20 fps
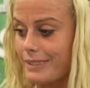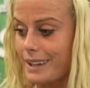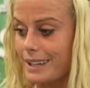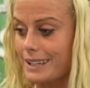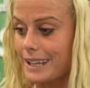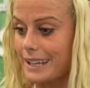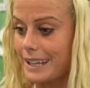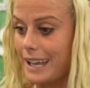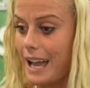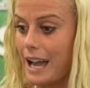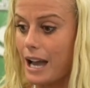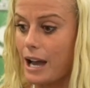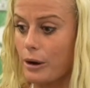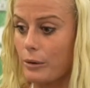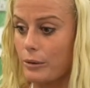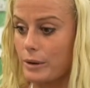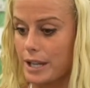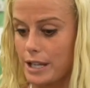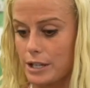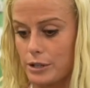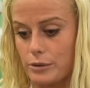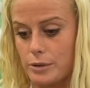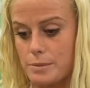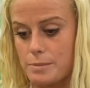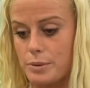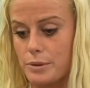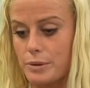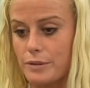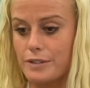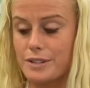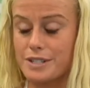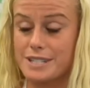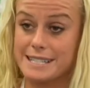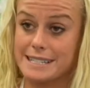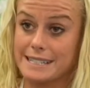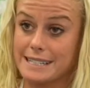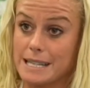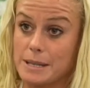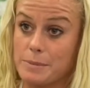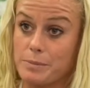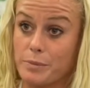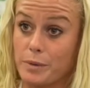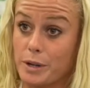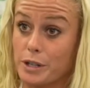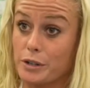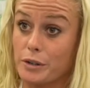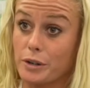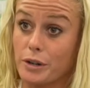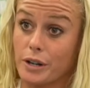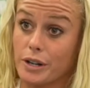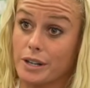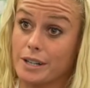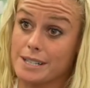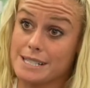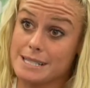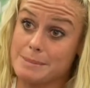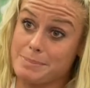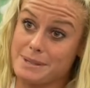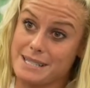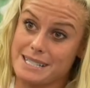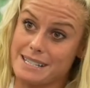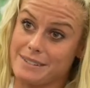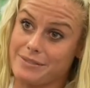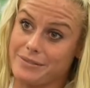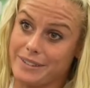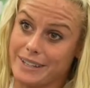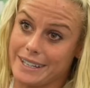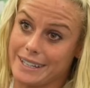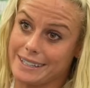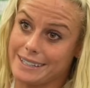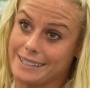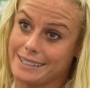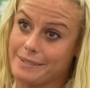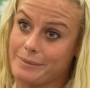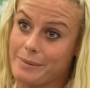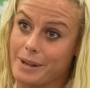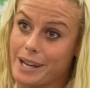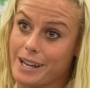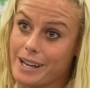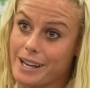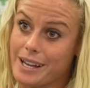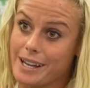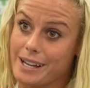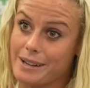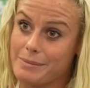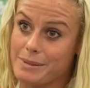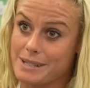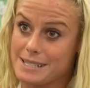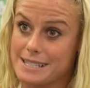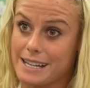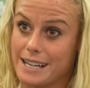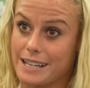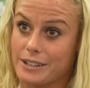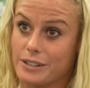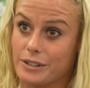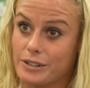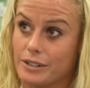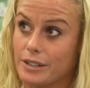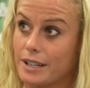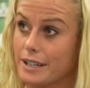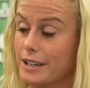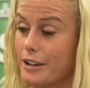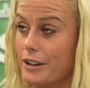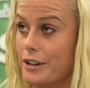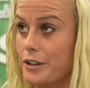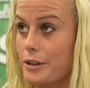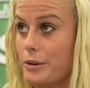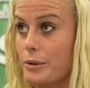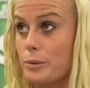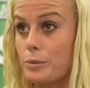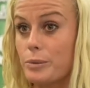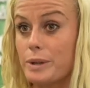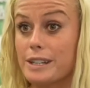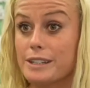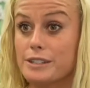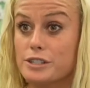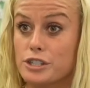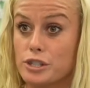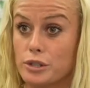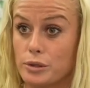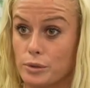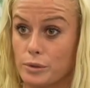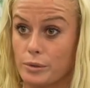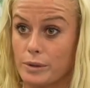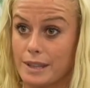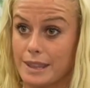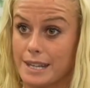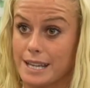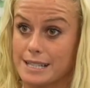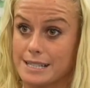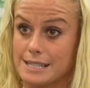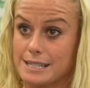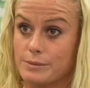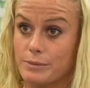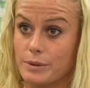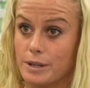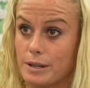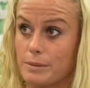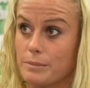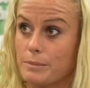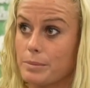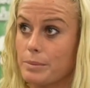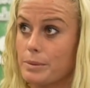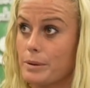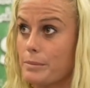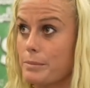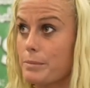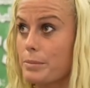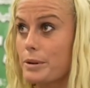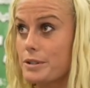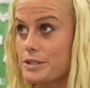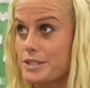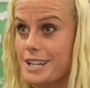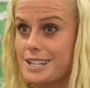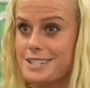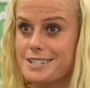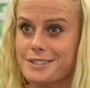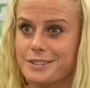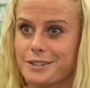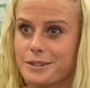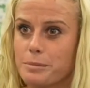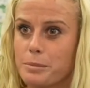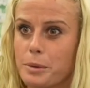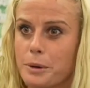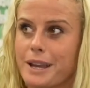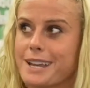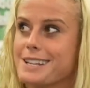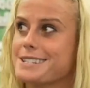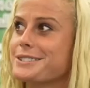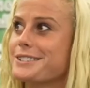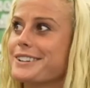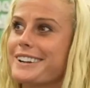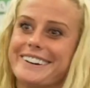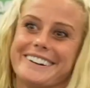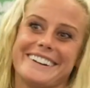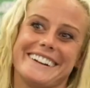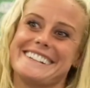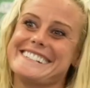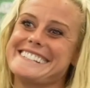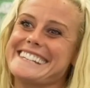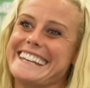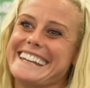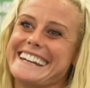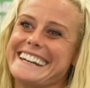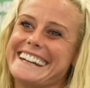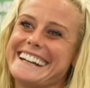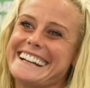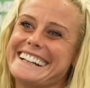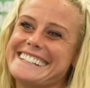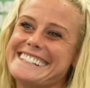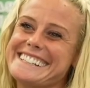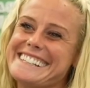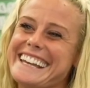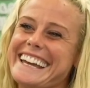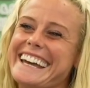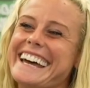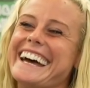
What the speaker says: like, how can you improve your sleep when you're on a specific cycle? Like, are you in week two? And that's when progesterone, I don't know how to say it in English,